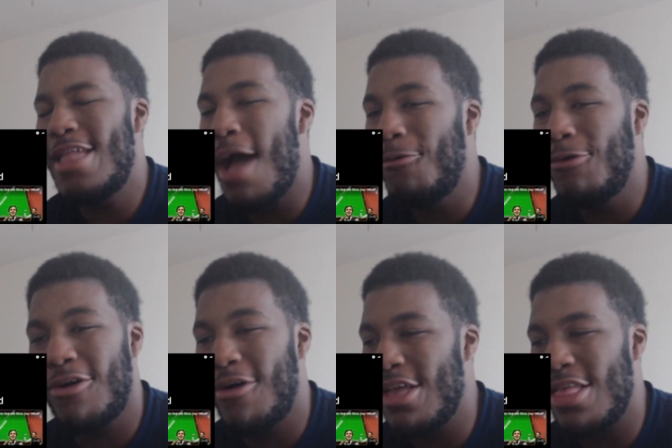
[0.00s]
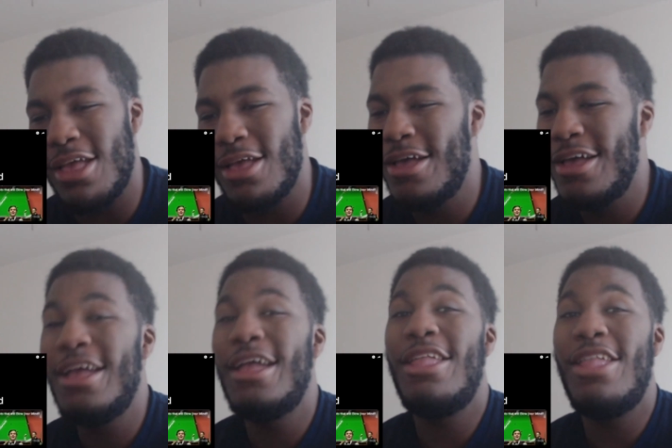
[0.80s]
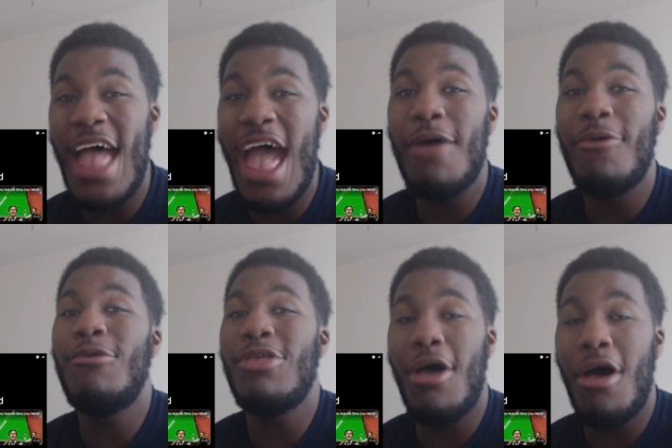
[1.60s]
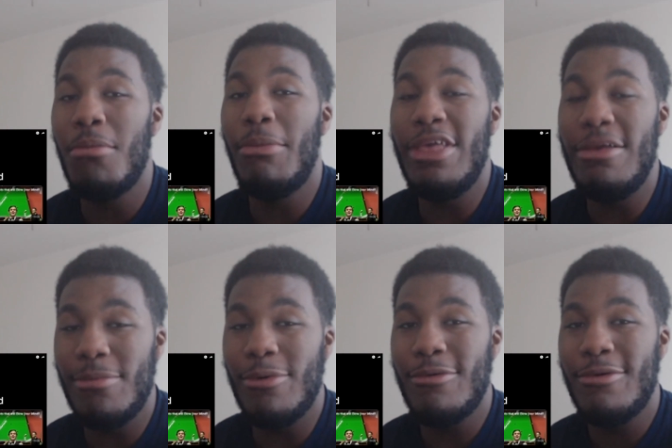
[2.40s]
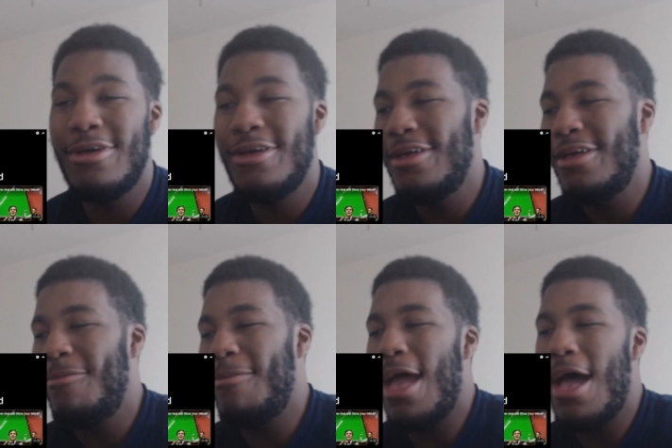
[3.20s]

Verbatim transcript: that was crazy. That was unbelievable, man.